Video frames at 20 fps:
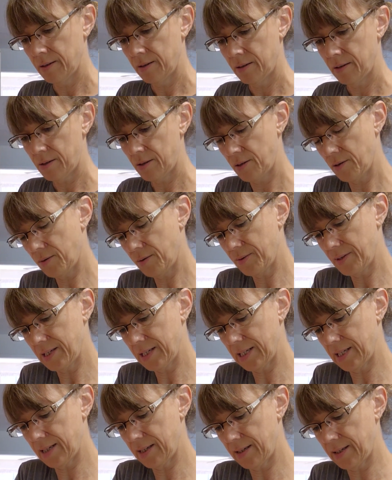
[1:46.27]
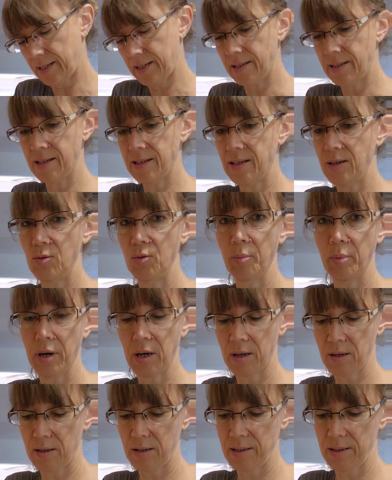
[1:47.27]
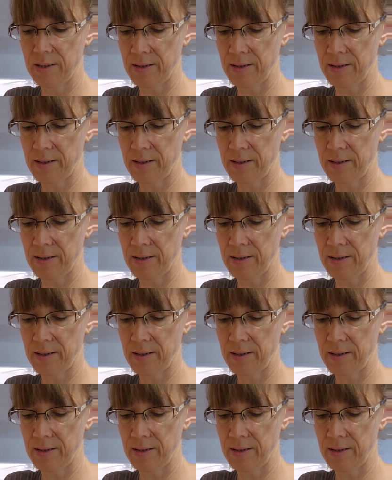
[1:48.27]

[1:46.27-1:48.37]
So this is a new bottle.